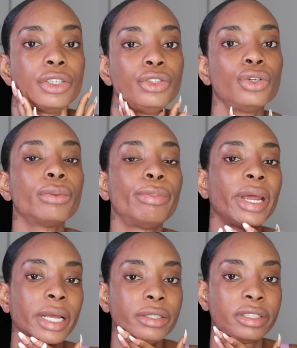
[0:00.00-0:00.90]
you do
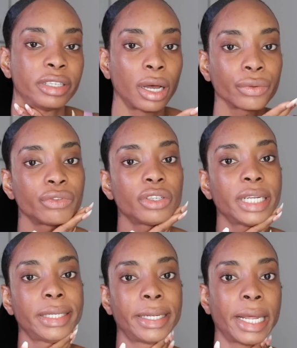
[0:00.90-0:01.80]
bring it down to
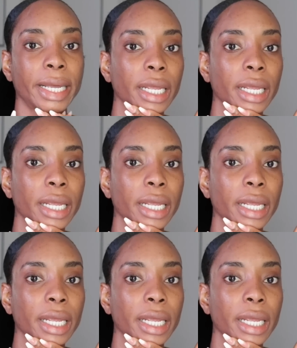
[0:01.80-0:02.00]
the neck